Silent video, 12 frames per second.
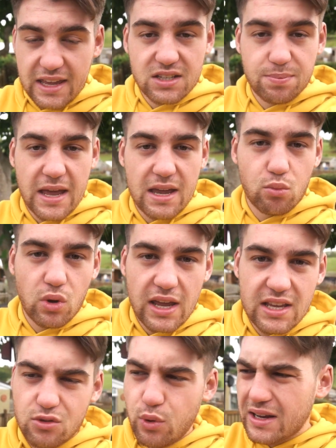explain what it
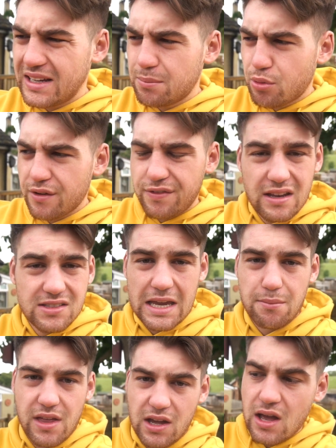is. Briefly,
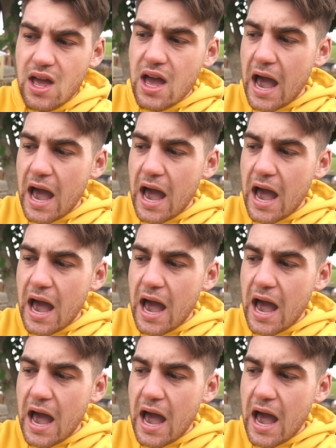same thing.